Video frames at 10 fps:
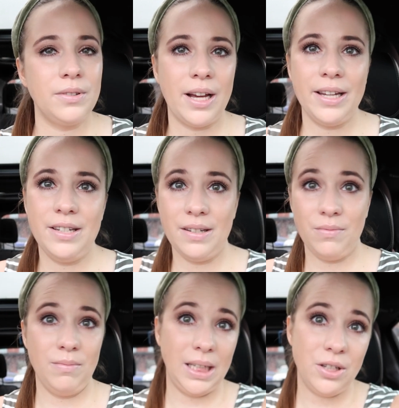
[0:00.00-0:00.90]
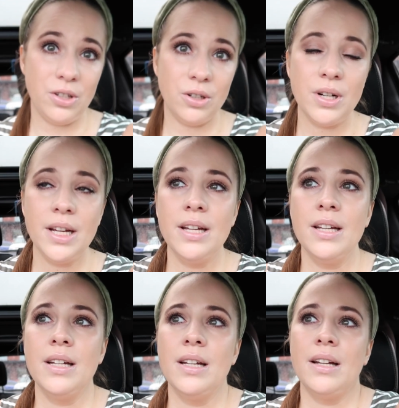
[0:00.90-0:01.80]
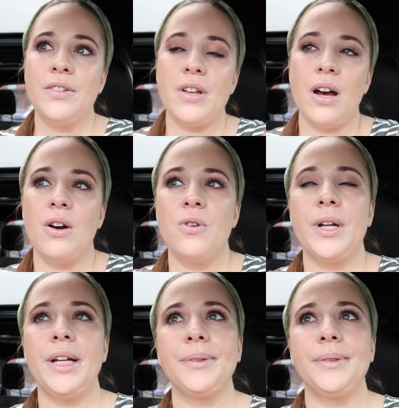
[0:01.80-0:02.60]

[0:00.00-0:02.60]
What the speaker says: I didn't mean to. So